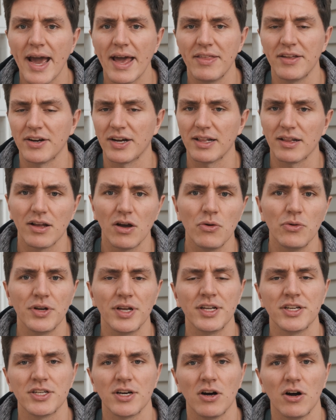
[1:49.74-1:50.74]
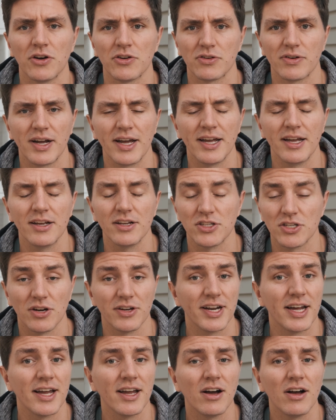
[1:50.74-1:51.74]
and then I load it into
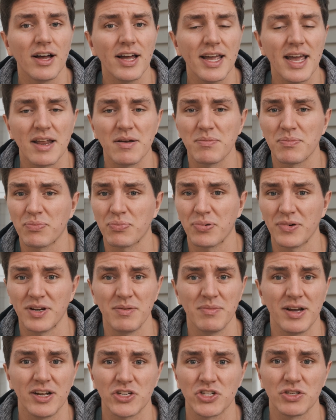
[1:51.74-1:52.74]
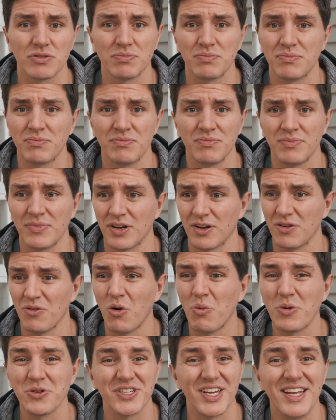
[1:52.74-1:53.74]
Otter.ai, and pretty much, you know,
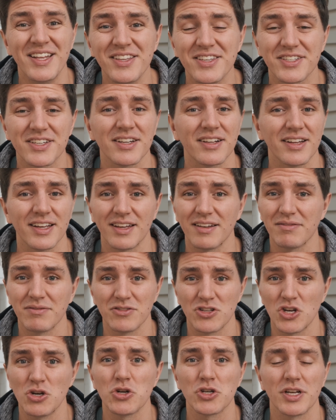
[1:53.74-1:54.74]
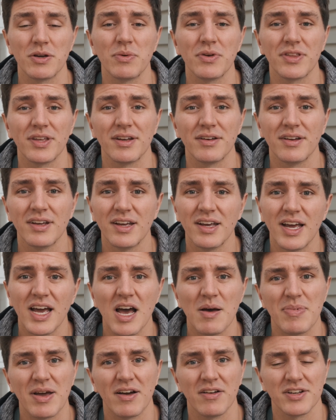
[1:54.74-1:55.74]
almost instantly, usually within
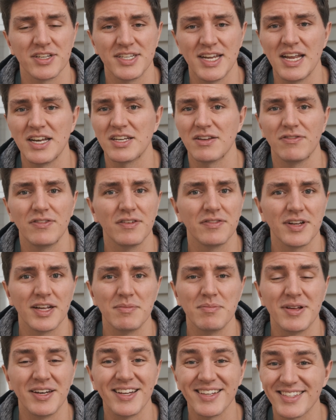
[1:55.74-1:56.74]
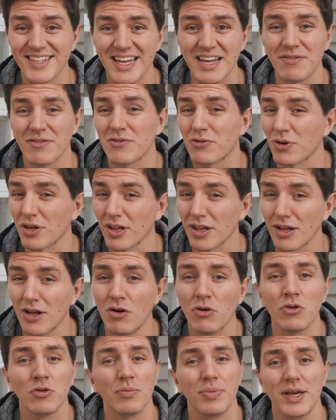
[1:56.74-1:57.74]
about 10 to 15 minutes, even for a
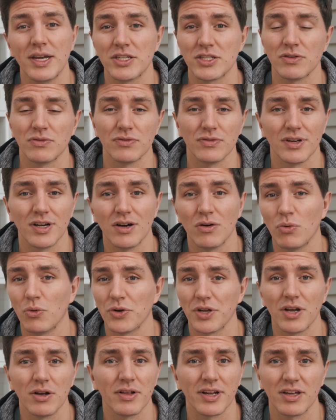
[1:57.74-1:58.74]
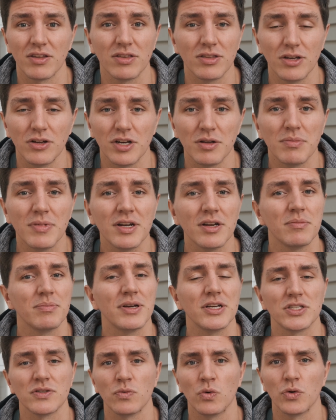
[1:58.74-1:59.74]
long piece of audio, like a 30-minute
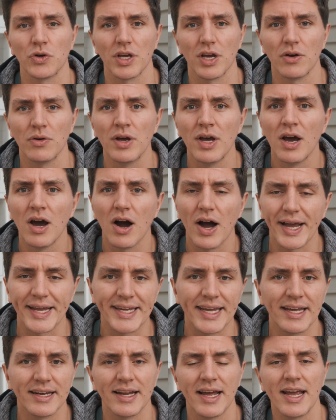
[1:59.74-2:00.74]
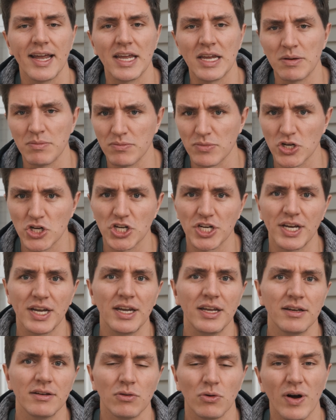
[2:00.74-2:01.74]
piece of audio, I get a
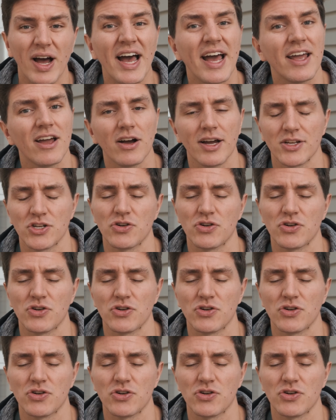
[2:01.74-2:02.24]
machine or AI